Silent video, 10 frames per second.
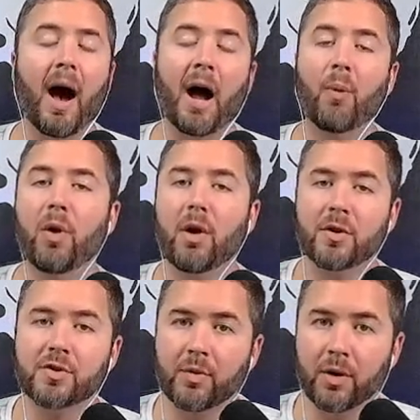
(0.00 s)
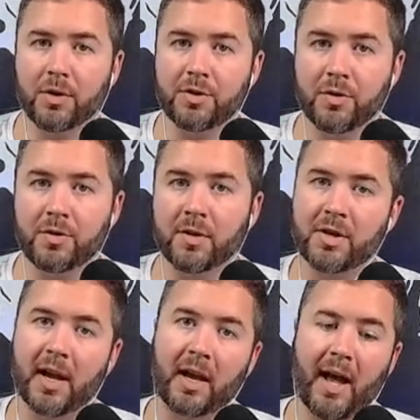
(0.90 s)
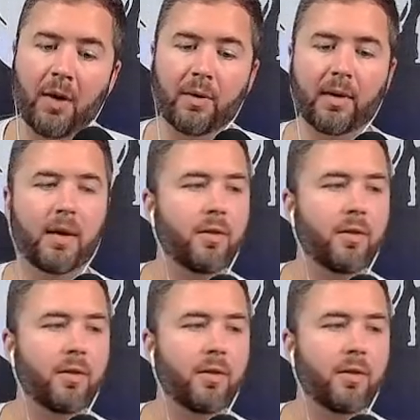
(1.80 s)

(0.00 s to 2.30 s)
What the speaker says: I would also urge you to check out